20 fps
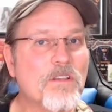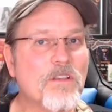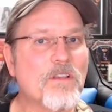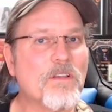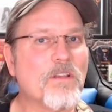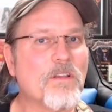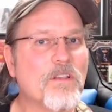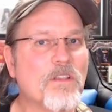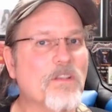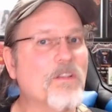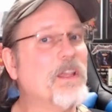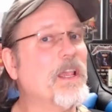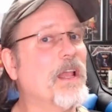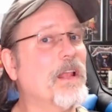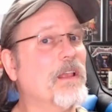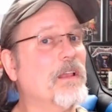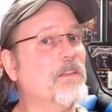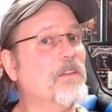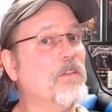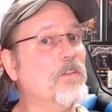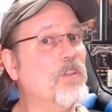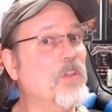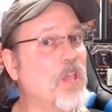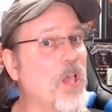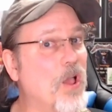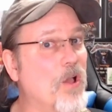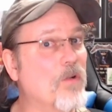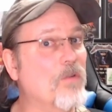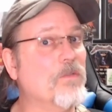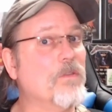you're getting to
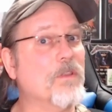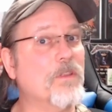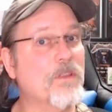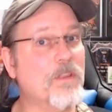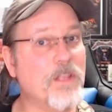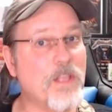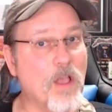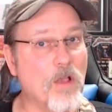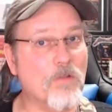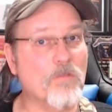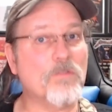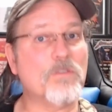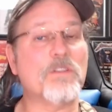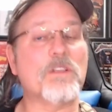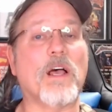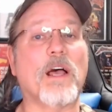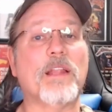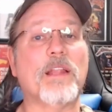know the notes on the